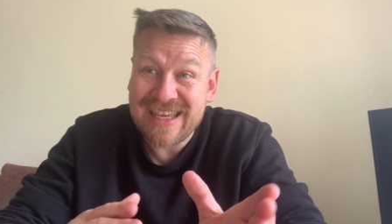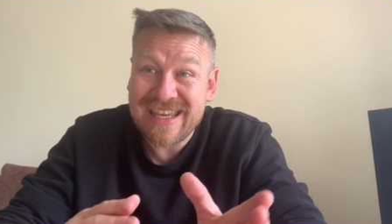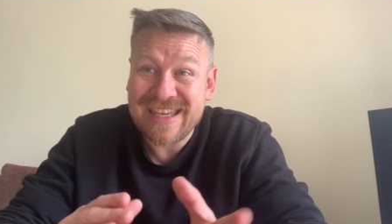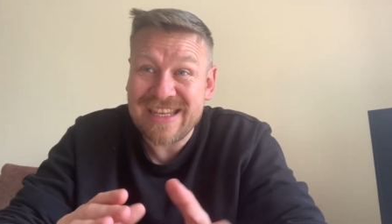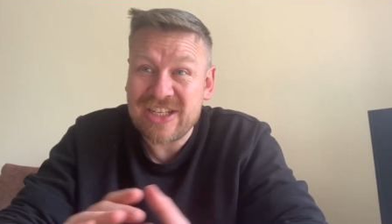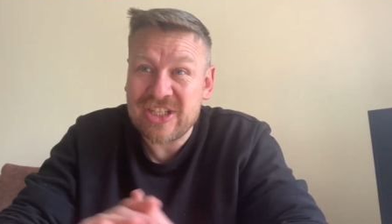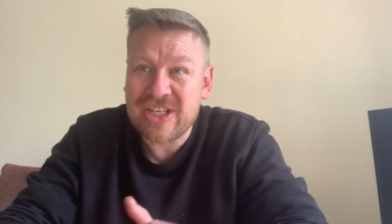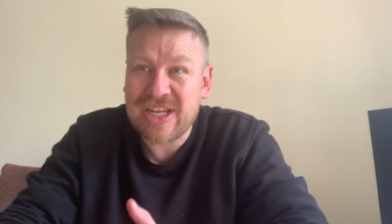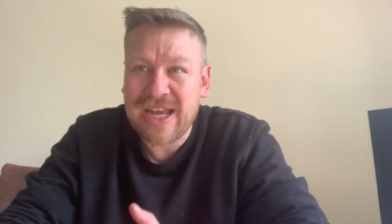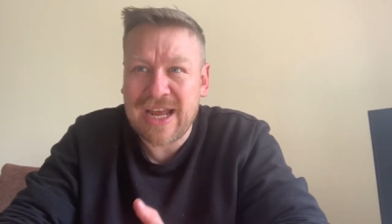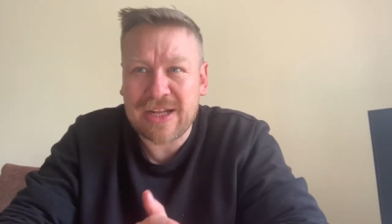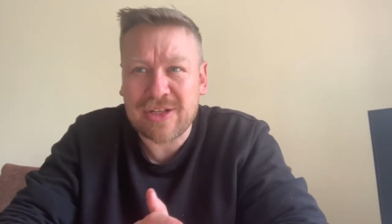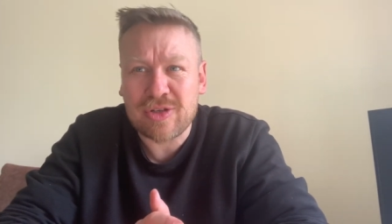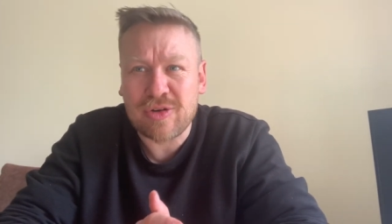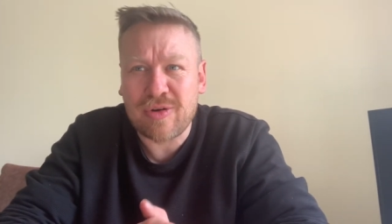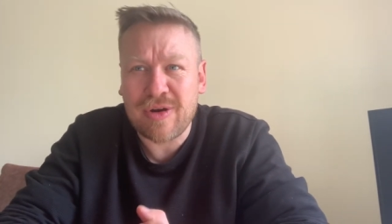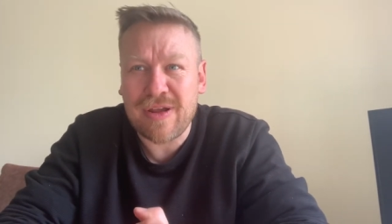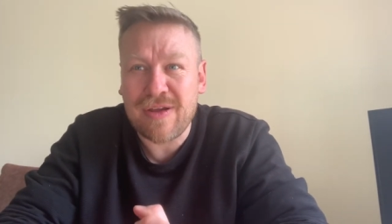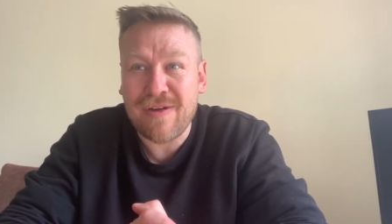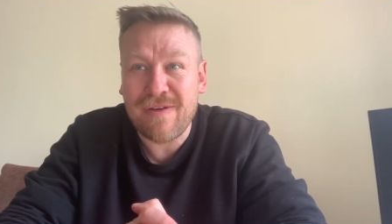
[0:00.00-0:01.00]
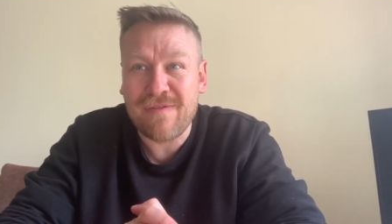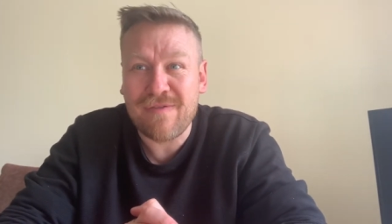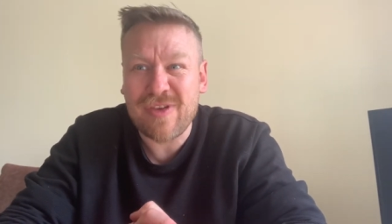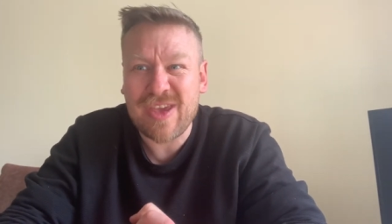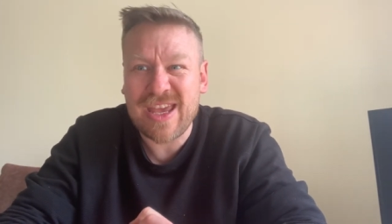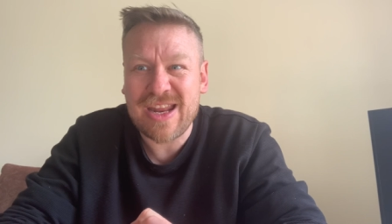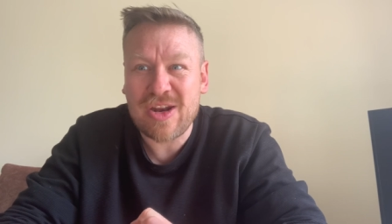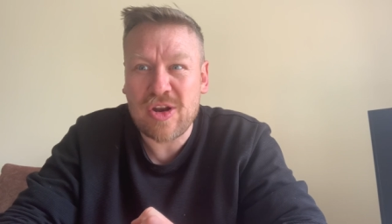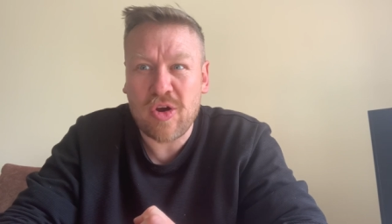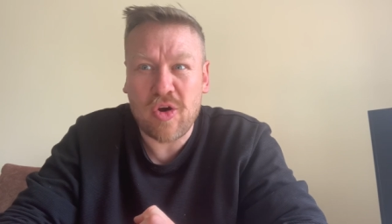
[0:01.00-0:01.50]
each category of
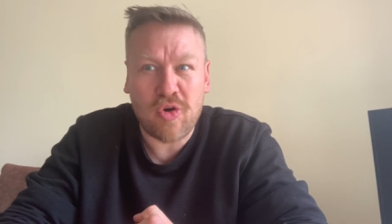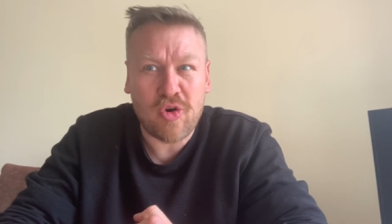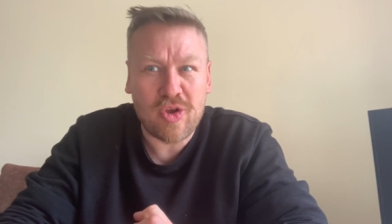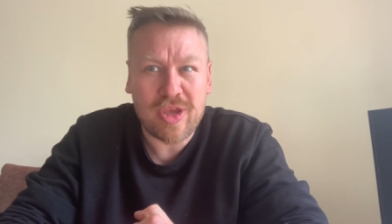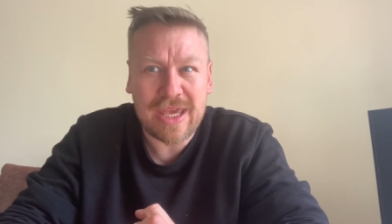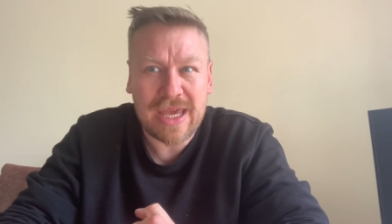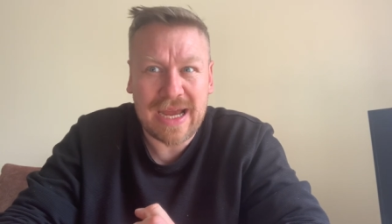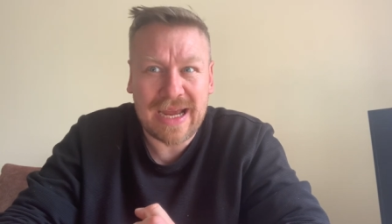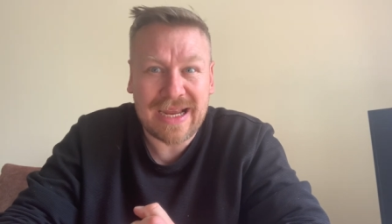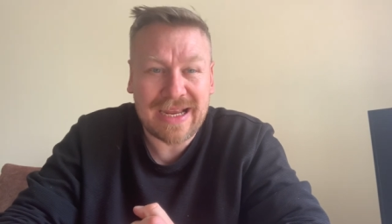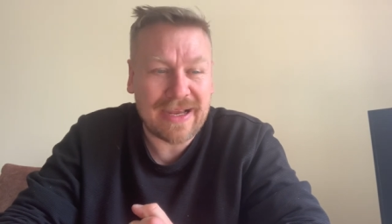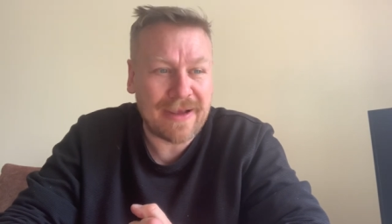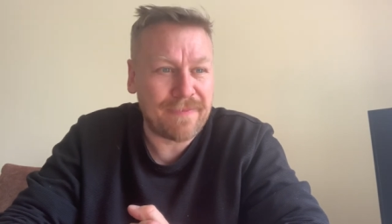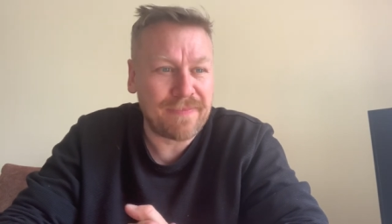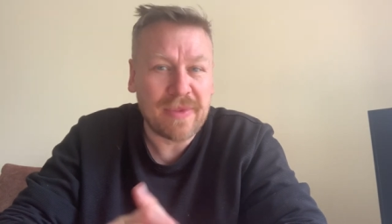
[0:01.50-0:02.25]
yin or yang.